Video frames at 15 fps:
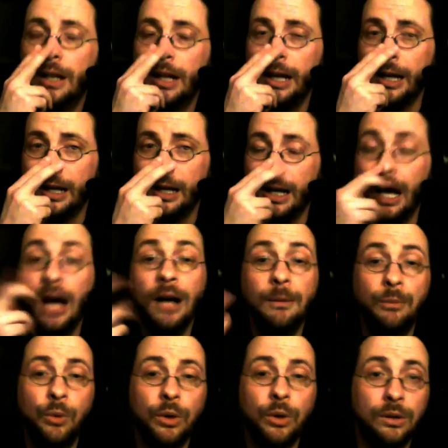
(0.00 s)

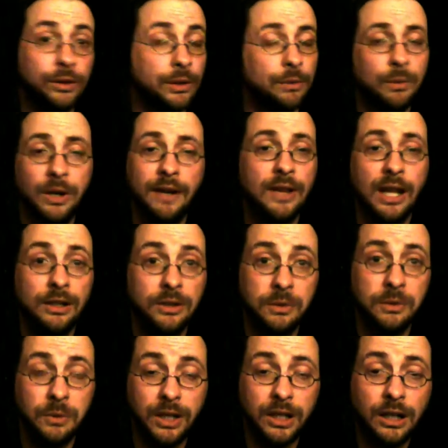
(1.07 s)
hub world or whatever the hell
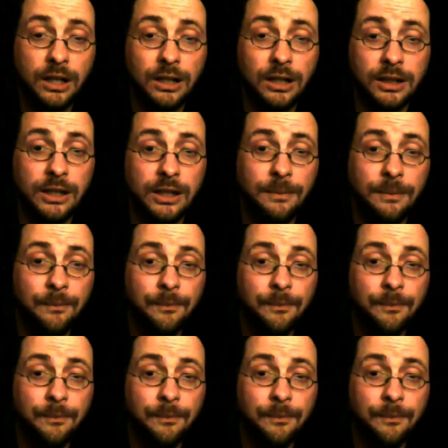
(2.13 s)
you want to call it.